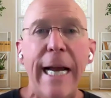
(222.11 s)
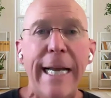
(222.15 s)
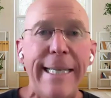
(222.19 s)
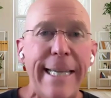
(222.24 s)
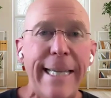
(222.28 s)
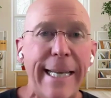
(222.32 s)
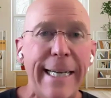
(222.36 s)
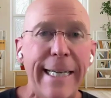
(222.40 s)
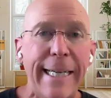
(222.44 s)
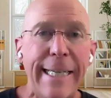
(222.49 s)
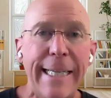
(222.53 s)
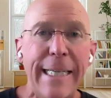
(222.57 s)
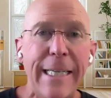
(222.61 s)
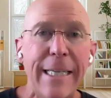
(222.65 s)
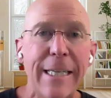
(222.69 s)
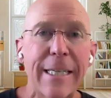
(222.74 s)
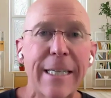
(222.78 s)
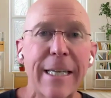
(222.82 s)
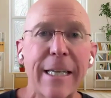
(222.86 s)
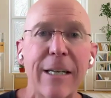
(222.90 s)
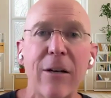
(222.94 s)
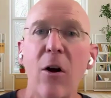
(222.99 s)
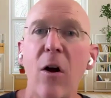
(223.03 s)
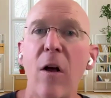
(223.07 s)

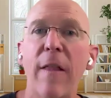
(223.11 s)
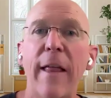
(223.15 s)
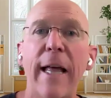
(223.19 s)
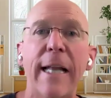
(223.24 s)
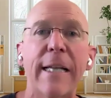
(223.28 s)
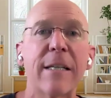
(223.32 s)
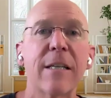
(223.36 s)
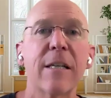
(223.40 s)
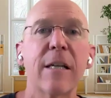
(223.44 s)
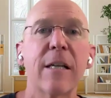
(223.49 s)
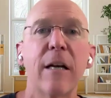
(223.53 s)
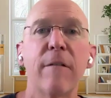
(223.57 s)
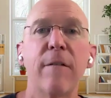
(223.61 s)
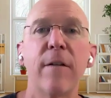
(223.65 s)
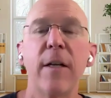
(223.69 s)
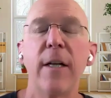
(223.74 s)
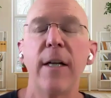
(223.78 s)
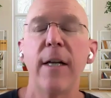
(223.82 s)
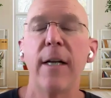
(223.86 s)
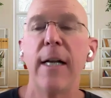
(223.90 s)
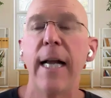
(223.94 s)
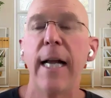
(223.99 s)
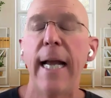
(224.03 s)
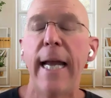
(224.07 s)
identities and all that stuff.